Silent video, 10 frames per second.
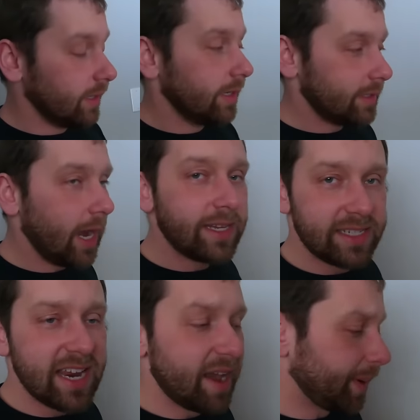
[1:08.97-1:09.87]
It's
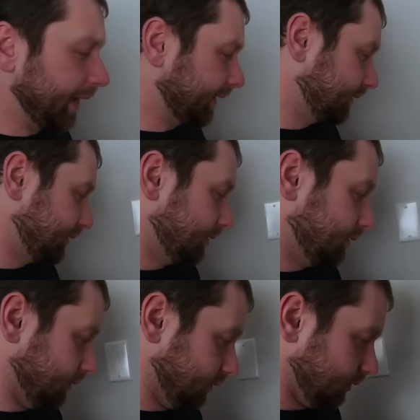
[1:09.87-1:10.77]
ice damming.
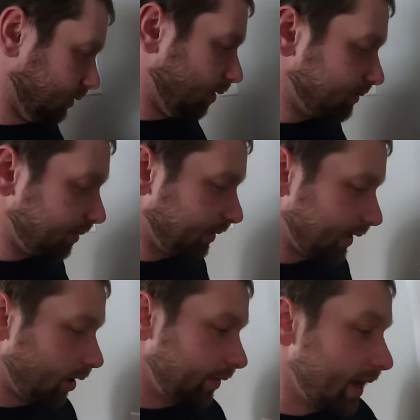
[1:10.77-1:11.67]
So I was able to
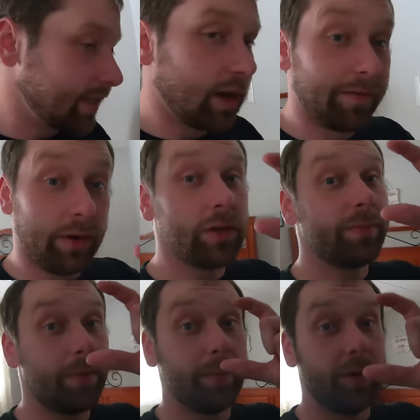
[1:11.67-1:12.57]
get all the ice off. There was
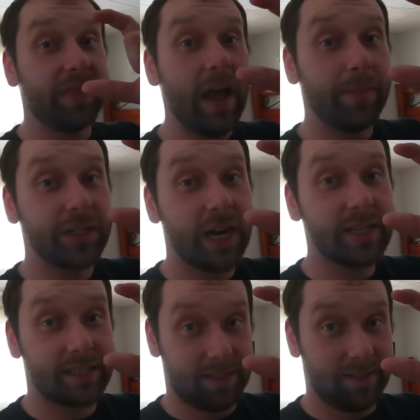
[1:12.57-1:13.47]
probably about that much
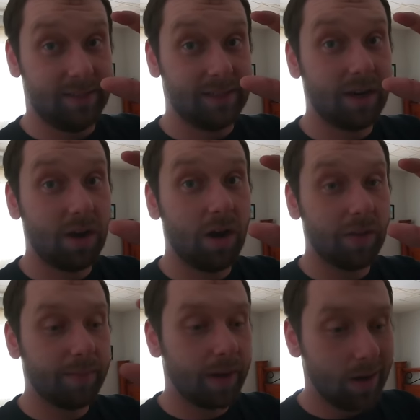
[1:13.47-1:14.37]
ice stuck on
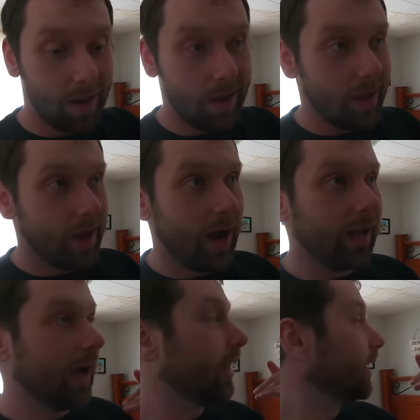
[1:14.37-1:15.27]
there, but I,
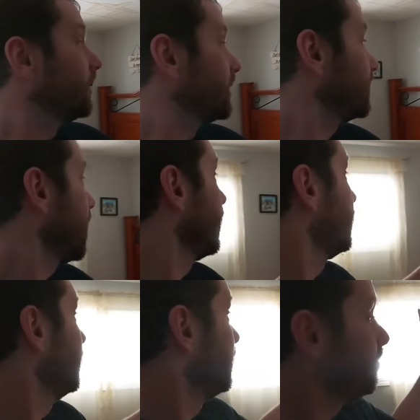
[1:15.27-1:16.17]
I let the
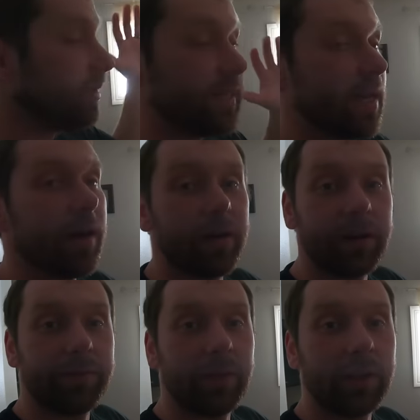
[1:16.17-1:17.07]
sun beat down
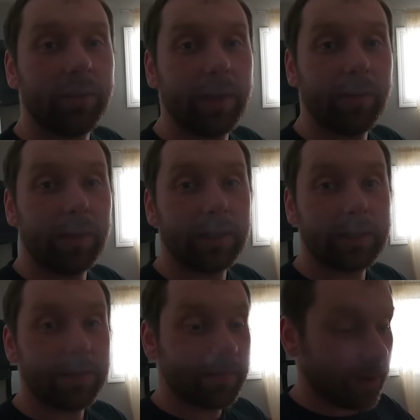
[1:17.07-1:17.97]
on it for a little bit while I
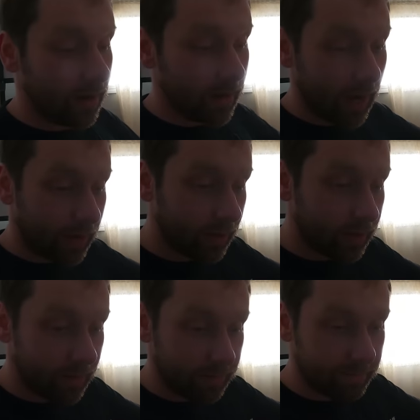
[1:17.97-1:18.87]
was up there, and then I
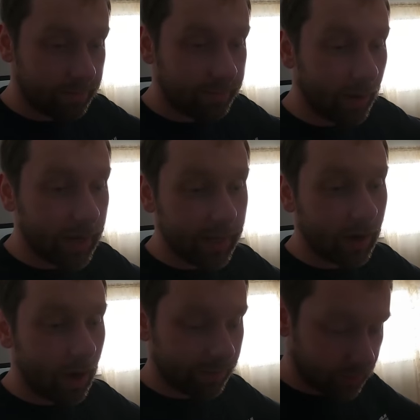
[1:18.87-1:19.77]
could break it
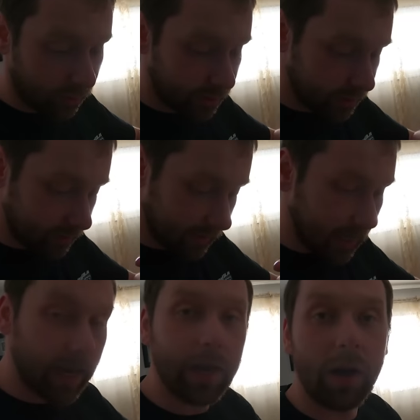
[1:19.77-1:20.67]
off or sort of just
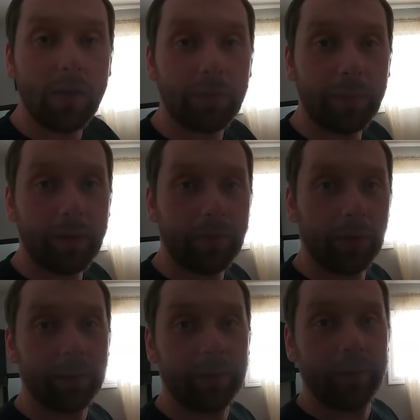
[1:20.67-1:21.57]
kick it off with my
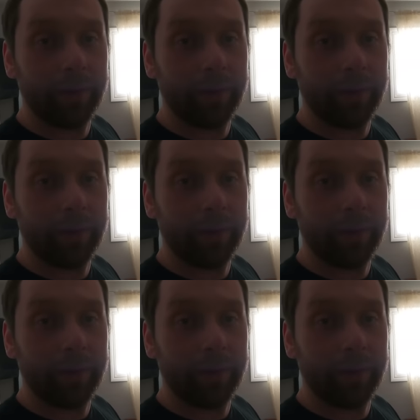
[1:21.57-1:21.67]
foot.